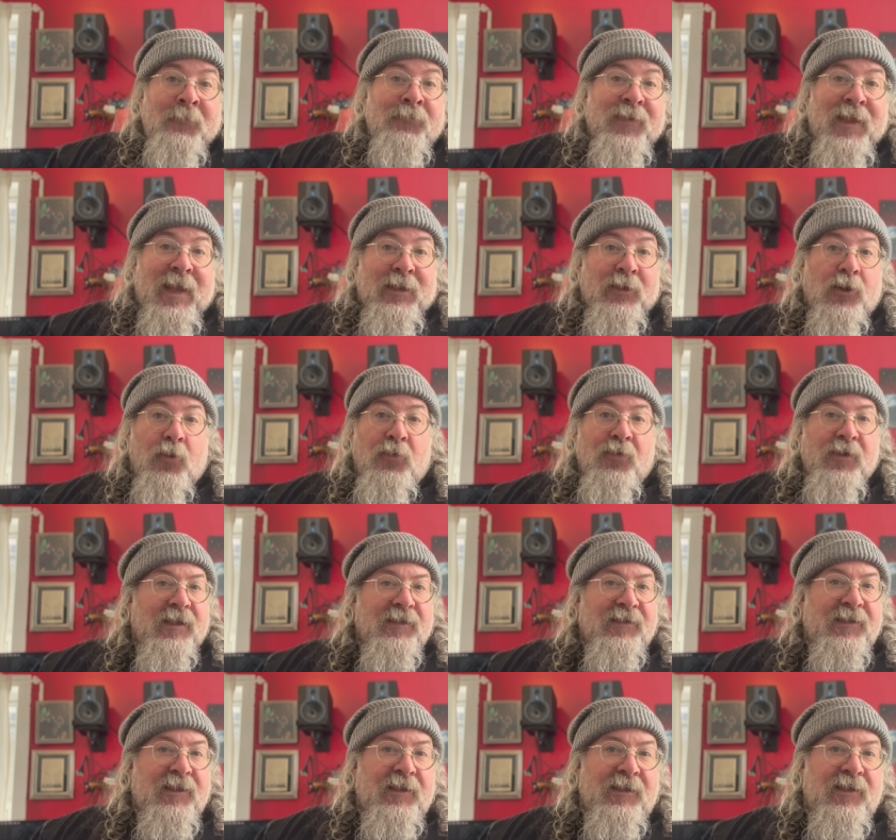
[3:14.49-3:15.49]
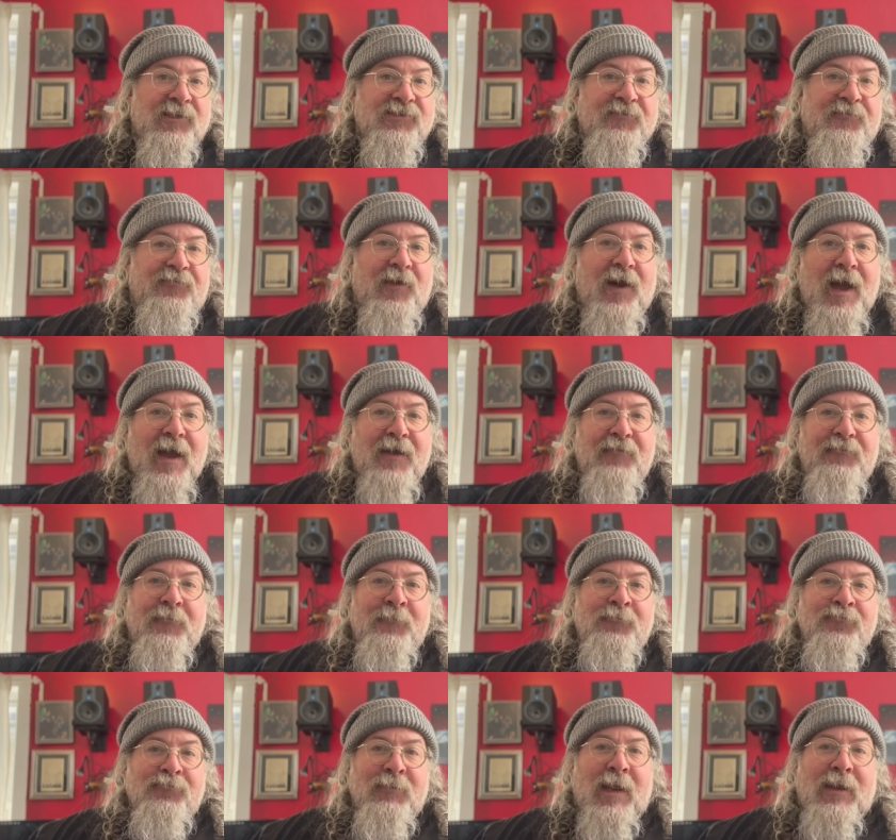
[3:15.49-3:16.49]
And going into the Ninja 5
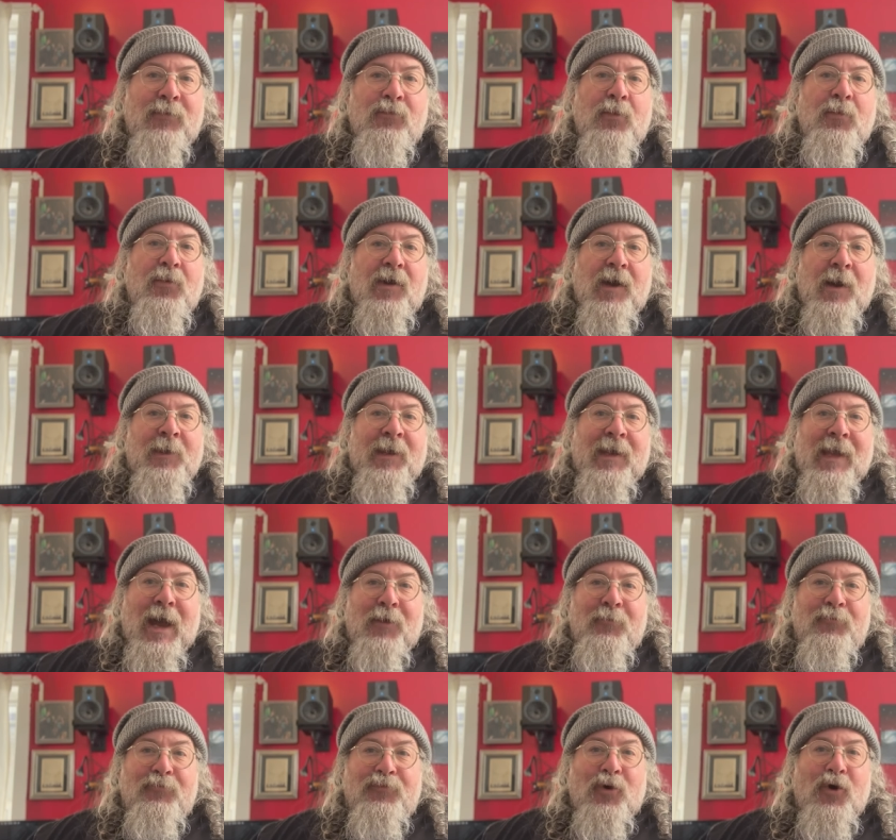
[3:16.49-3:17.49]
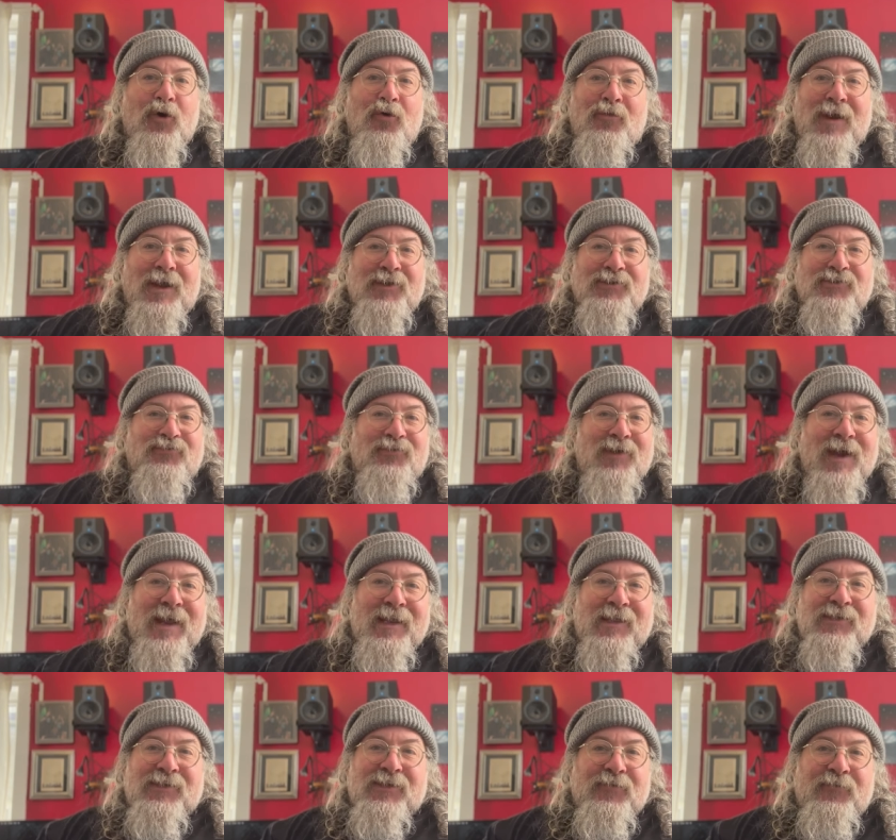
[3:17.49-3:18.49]
meant we were coming out ProRes right
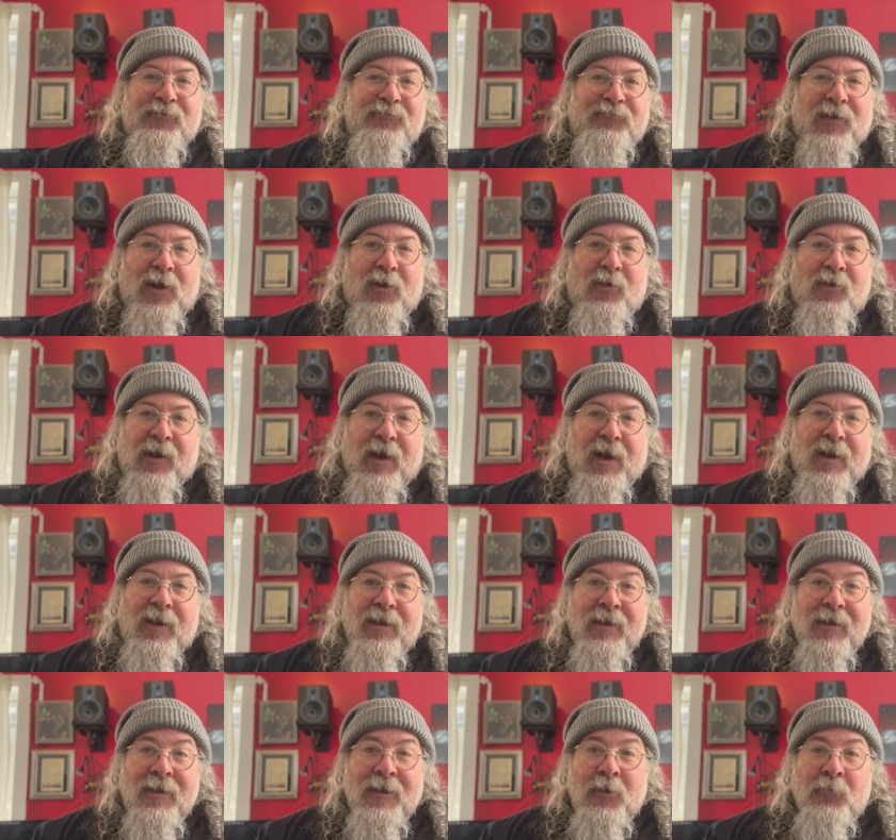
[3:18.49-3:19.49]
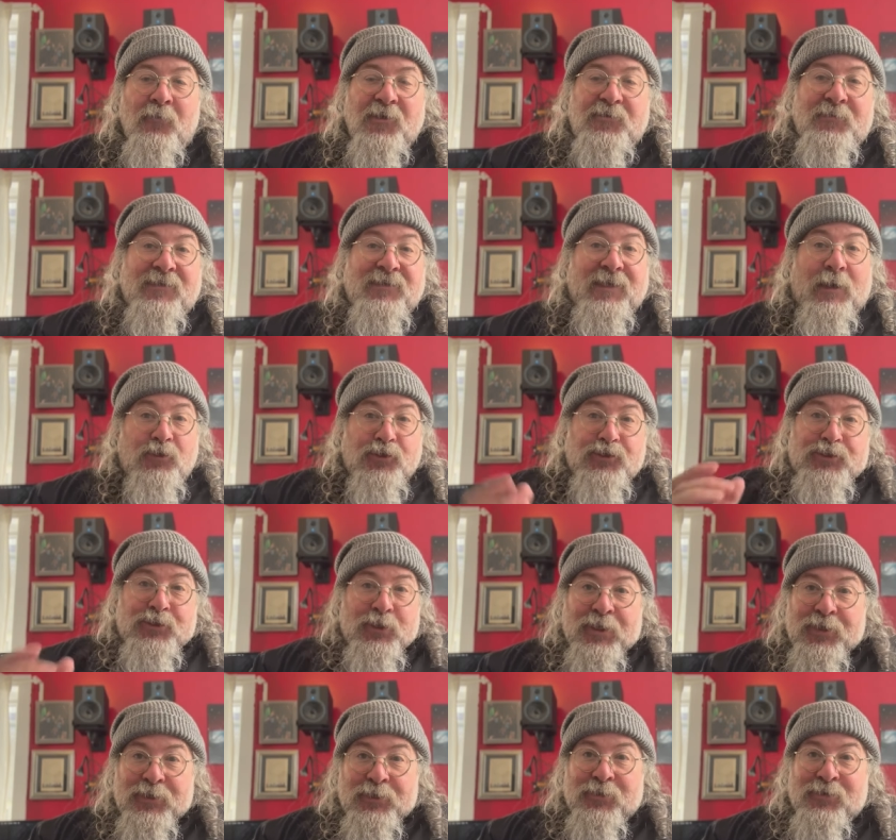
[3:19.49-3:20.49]
into Final Cut, which means I was
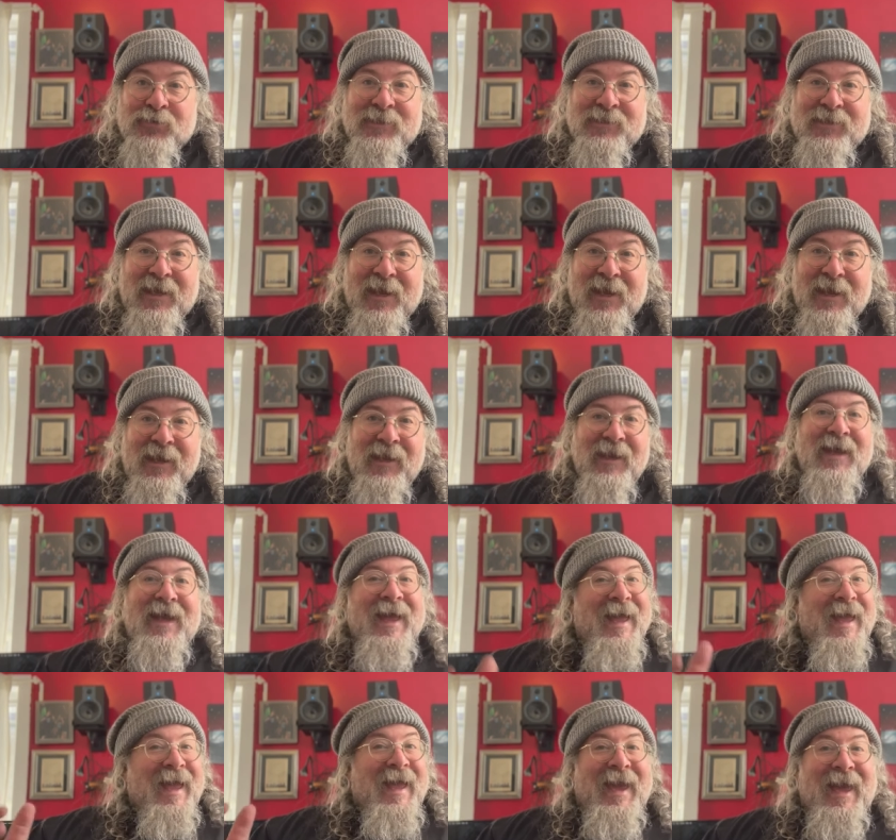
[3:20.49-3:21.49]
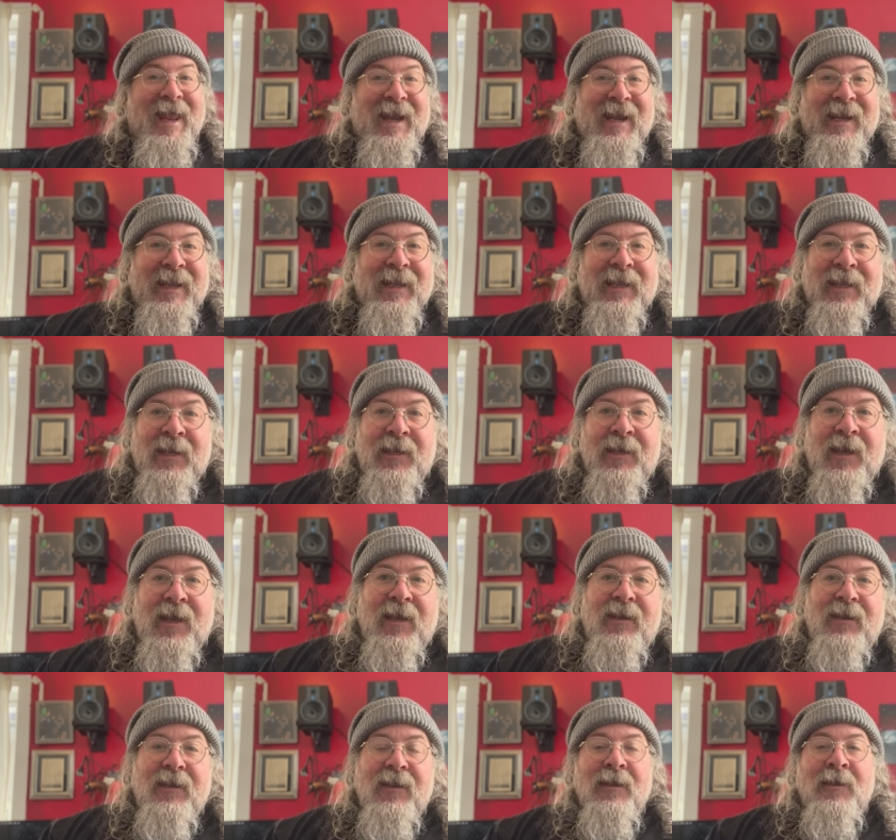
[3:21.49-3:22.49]
shooting during the day, editing at
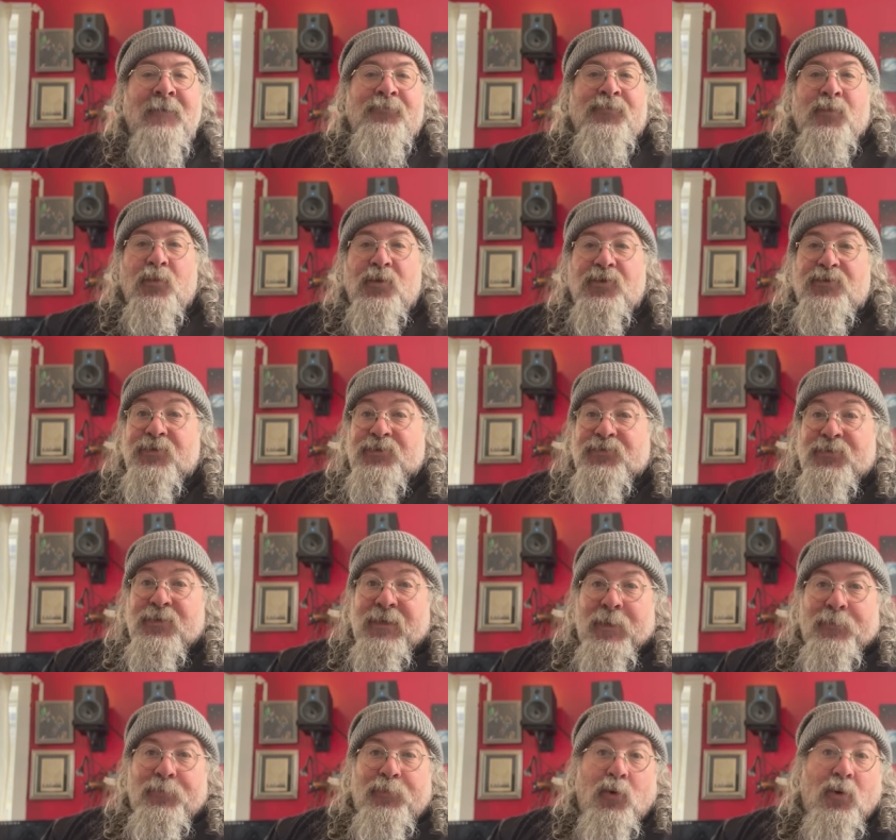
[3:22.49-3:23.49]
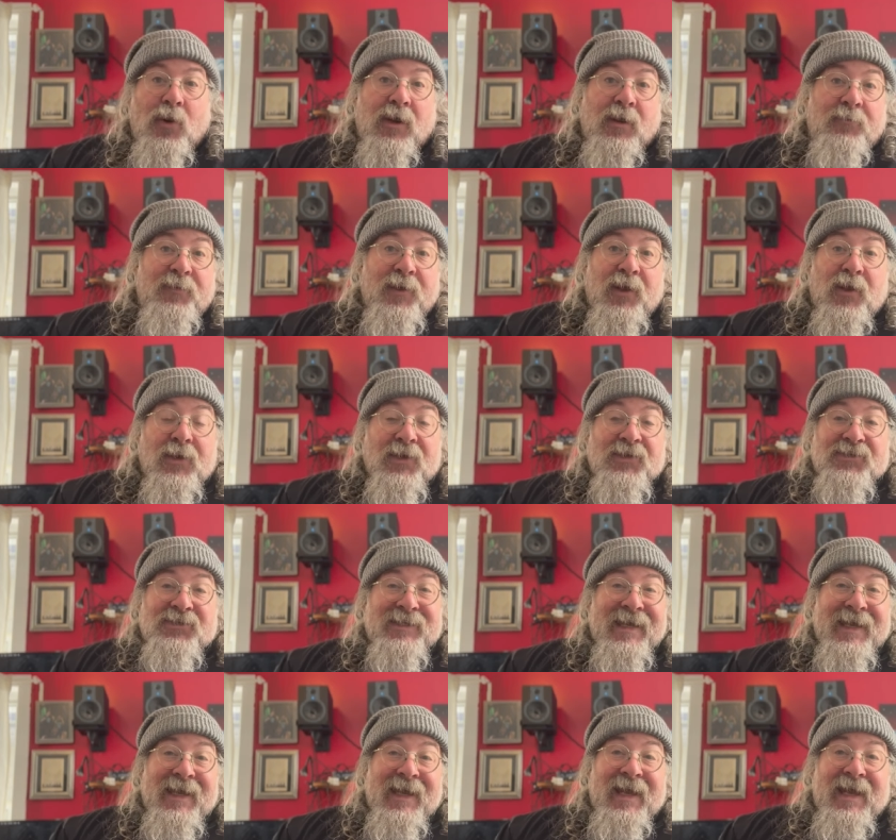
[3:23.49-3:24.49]
night, which was really important
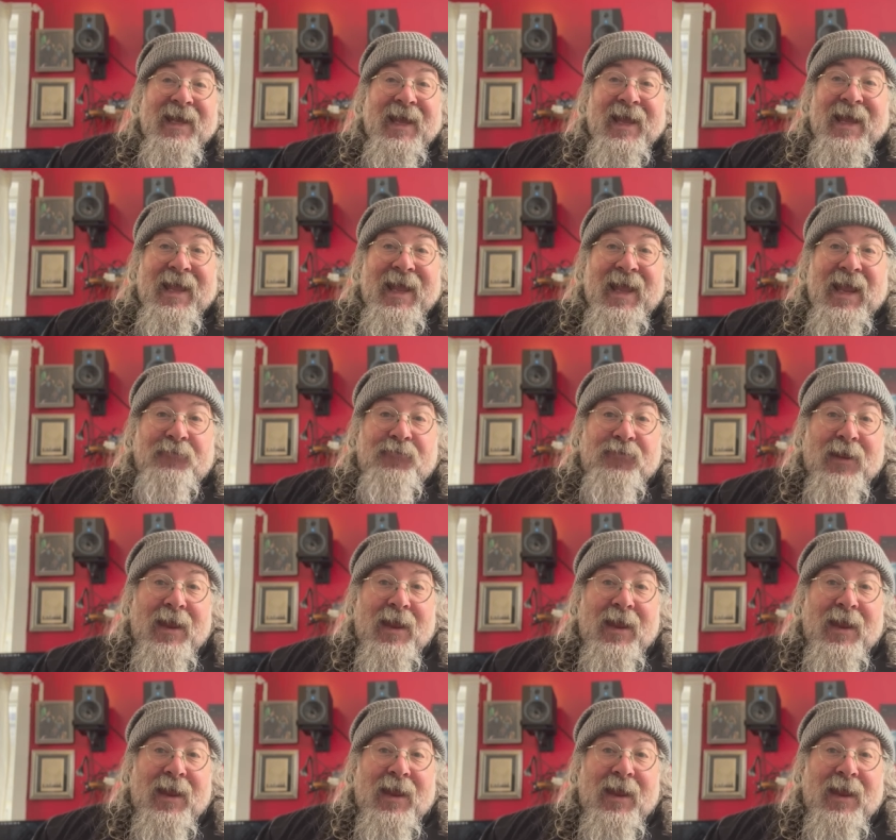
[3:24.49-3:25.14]
because after